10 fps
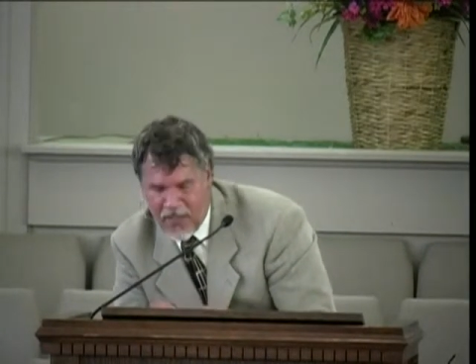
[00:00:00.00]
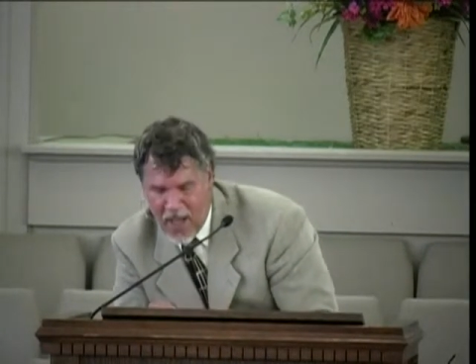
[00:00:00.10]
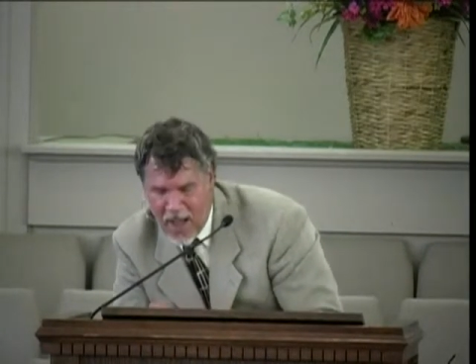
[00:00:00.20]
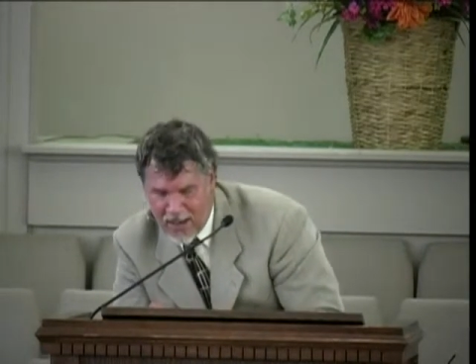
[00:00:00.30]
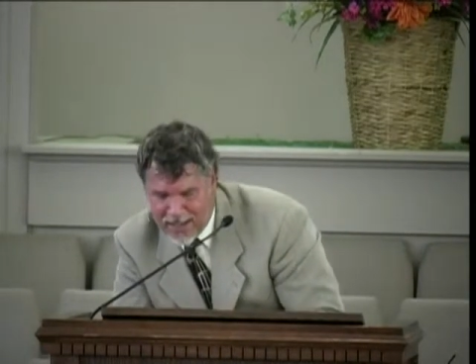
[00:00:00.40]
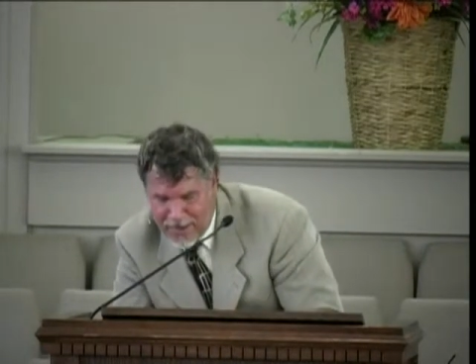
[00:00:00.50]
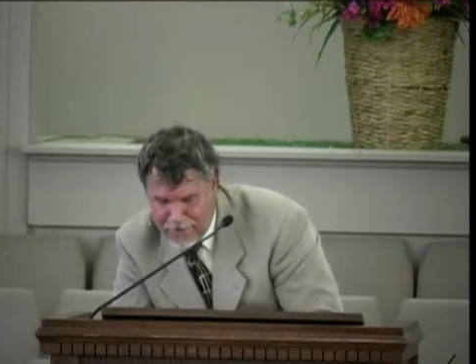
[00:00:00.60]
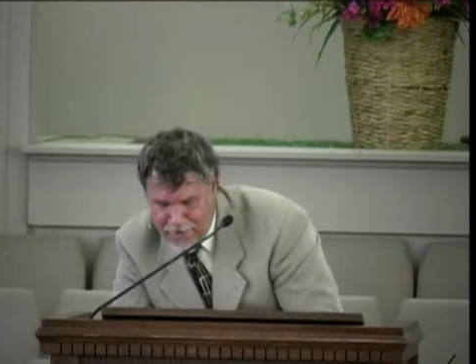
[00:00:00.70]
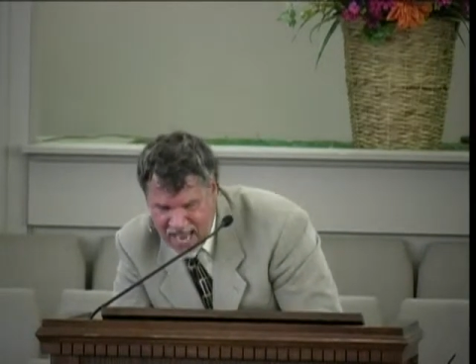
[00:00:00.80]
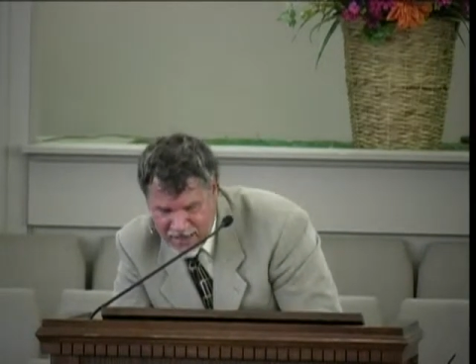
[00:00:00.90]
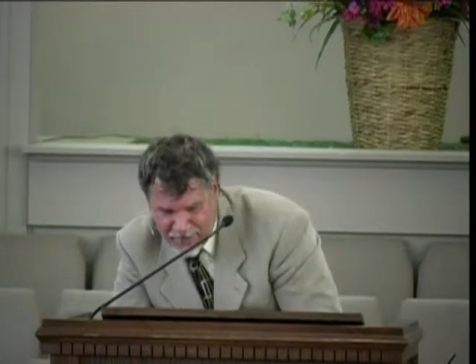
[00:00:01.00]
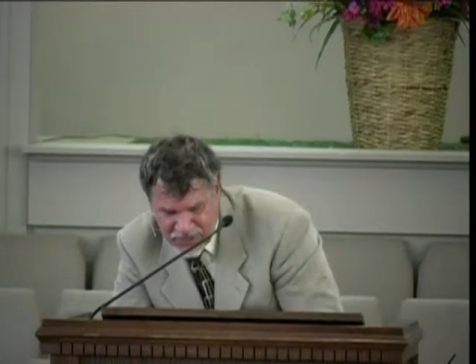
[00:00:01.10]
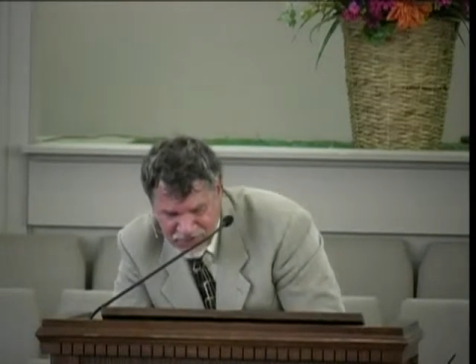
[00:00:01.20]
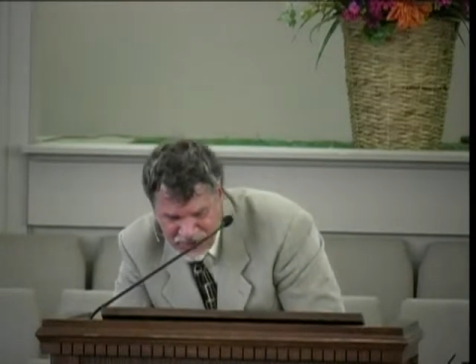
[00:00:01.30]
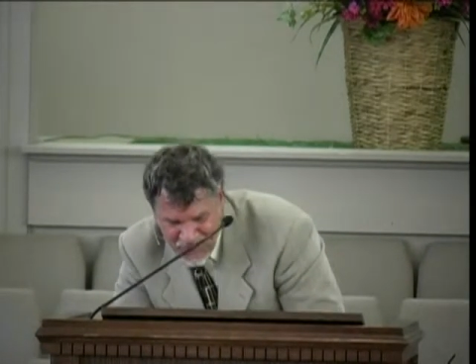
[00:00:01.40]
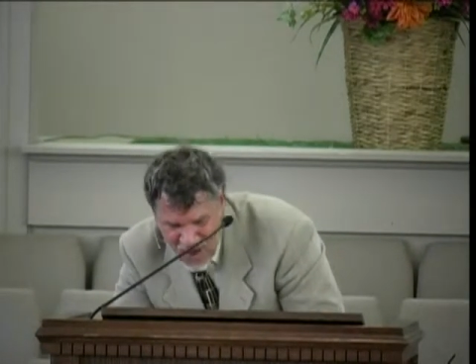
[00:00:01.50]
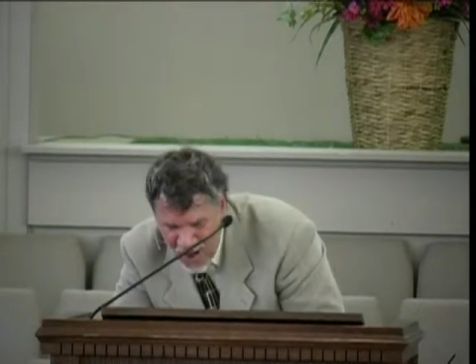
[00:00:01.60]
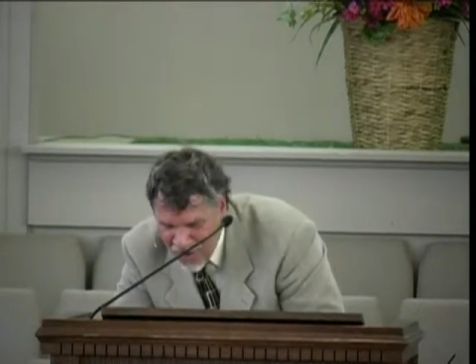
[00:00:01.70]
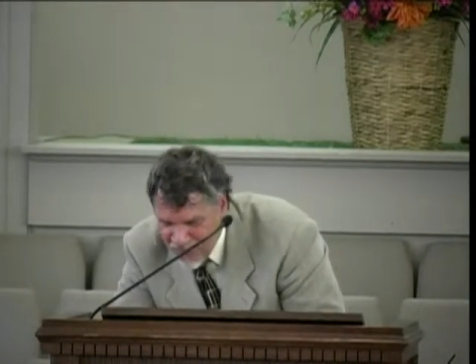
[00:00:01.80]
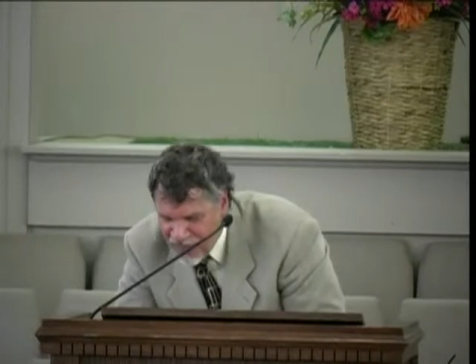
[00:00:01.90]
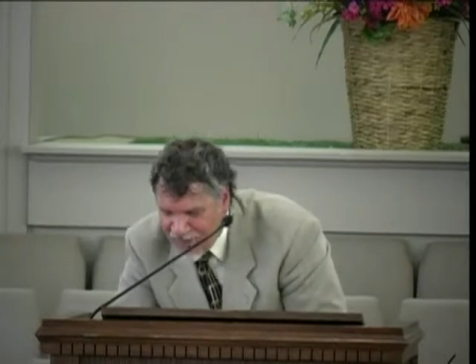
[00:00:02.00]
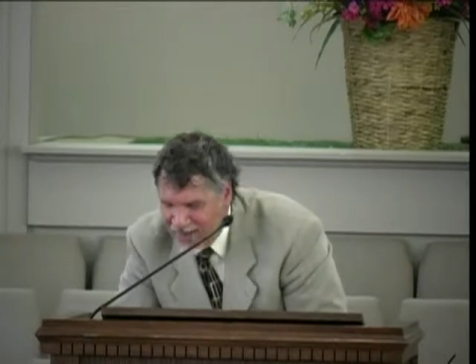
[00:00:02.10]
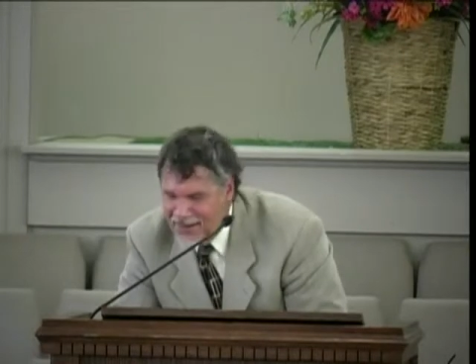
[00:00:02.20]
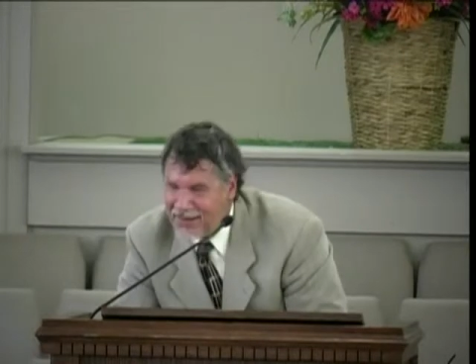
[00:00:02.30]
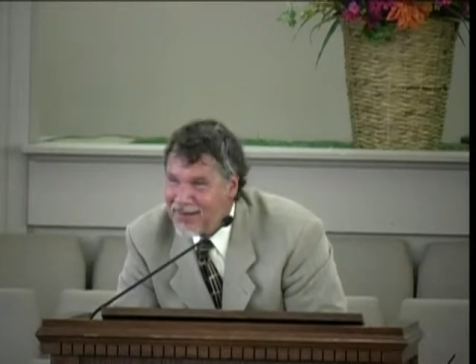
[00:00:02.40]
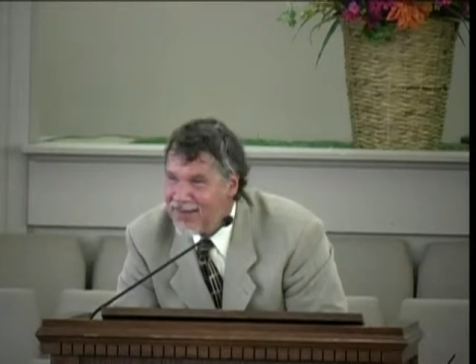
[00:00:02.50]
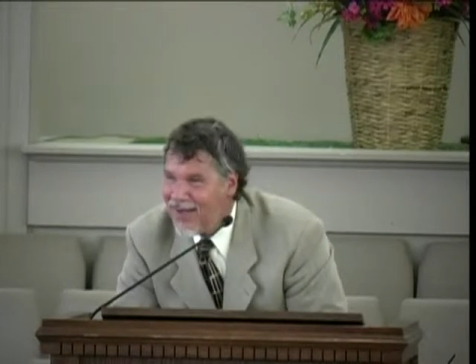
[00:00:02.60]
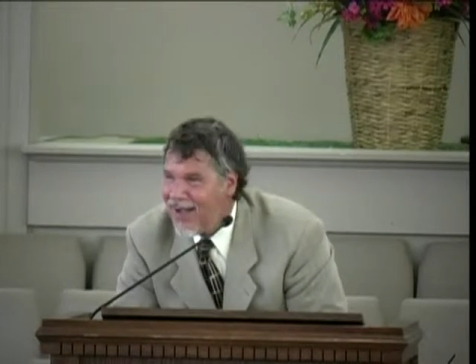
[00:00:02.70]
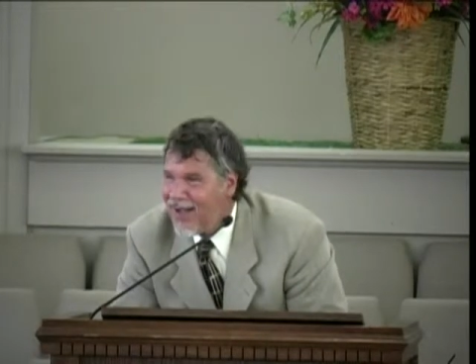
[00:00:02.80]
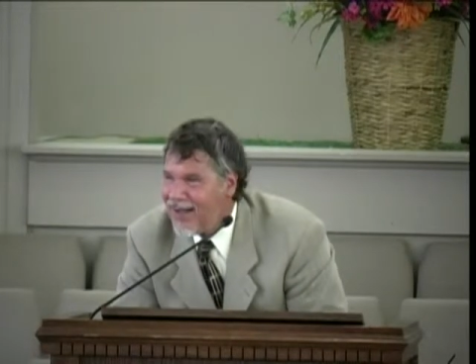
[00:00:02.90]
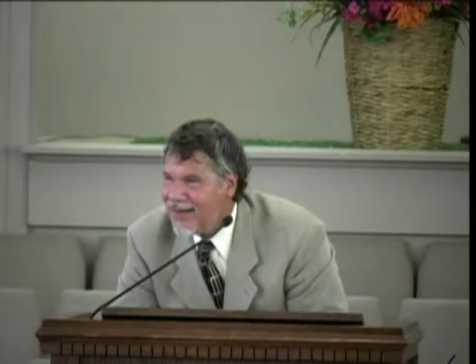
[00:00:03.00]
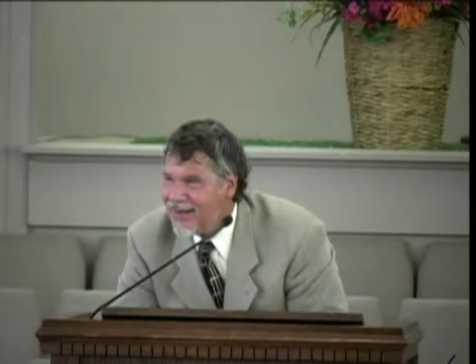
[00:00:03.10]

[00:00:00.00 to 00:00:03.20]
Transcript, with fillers: the commandments of God.